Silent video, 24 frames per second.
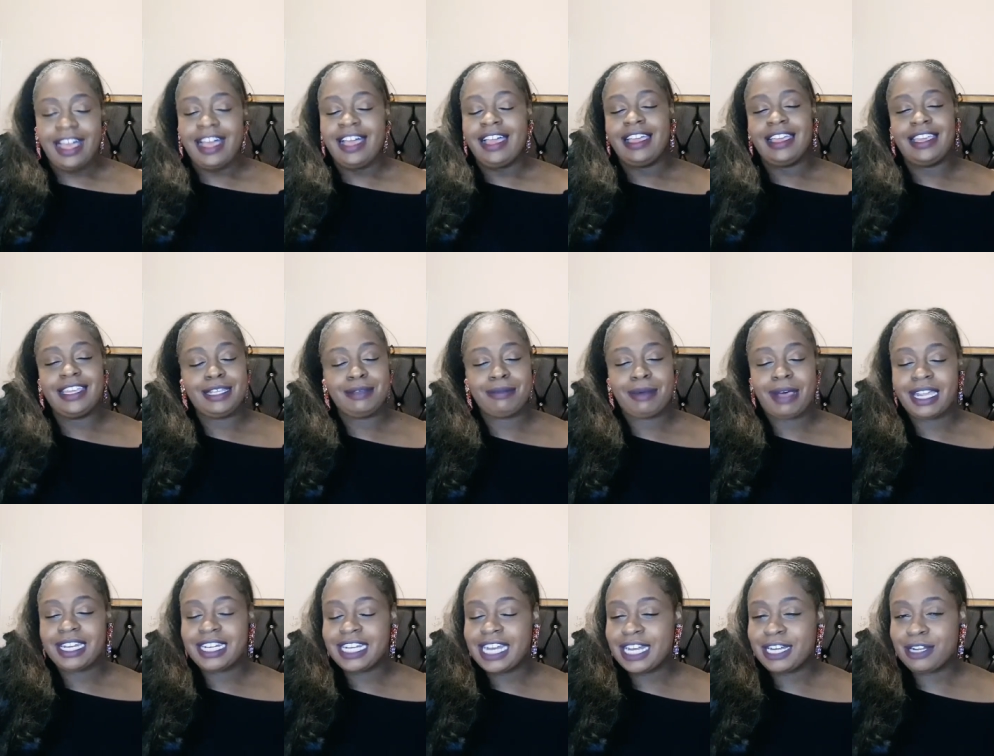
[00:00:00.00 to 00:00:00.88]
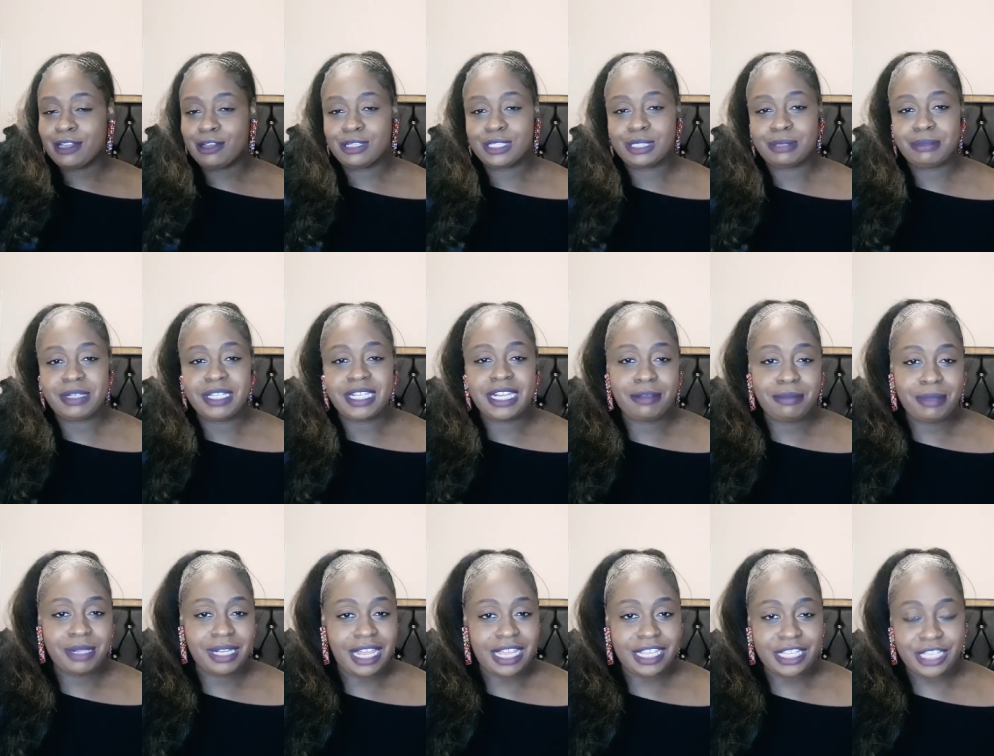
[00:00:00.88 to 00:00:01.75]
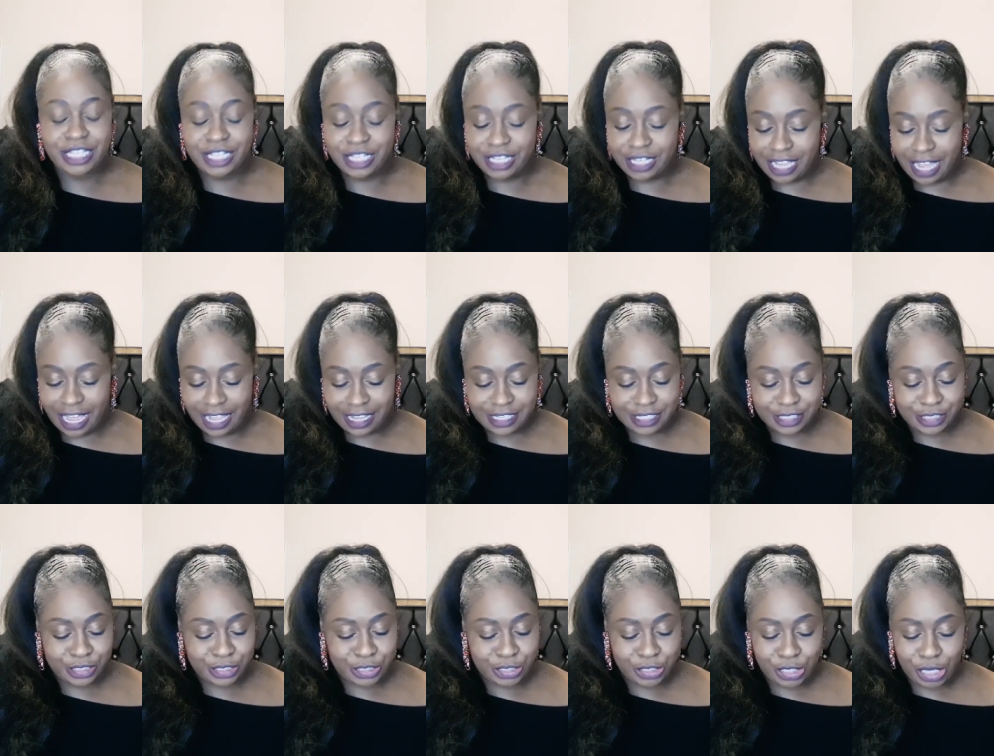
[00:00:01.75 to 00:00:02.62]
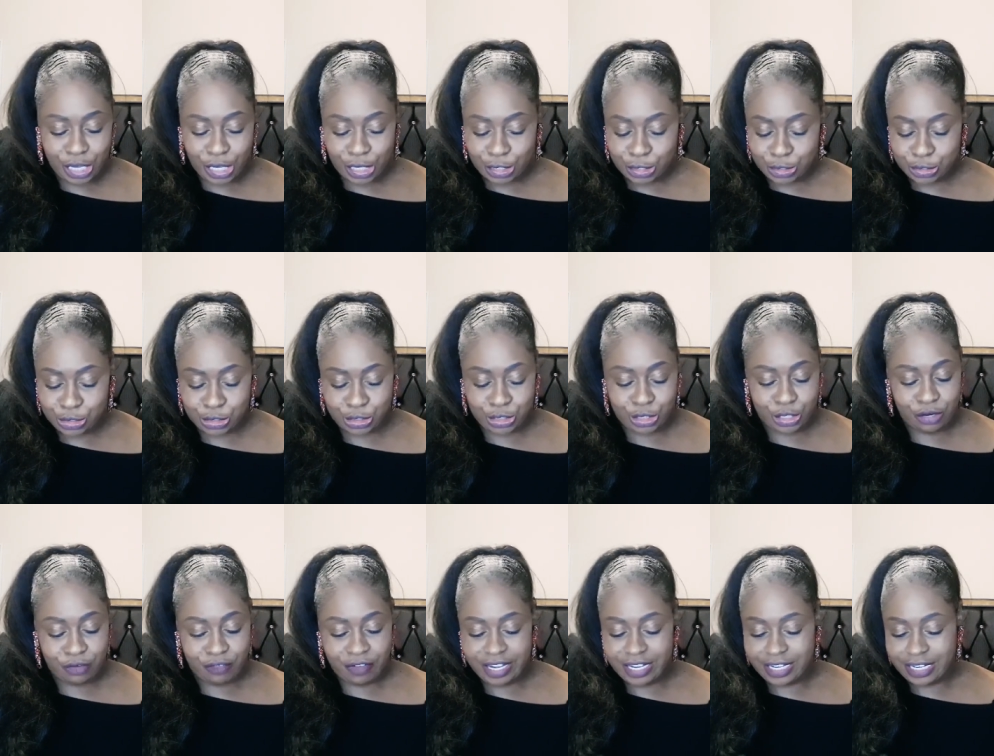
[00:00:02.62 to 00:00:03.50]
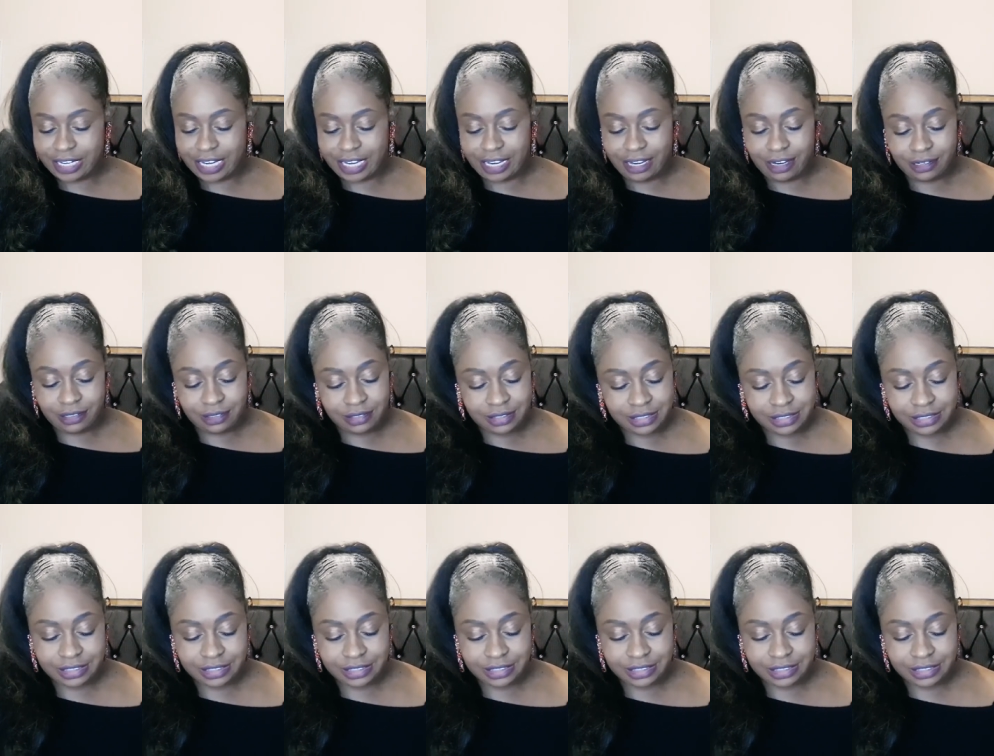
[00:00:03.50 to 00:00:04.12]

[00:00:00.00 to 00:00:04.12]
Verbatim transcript: Anybody that knows me, they'd be like, yeah, I could see, I could see her right now.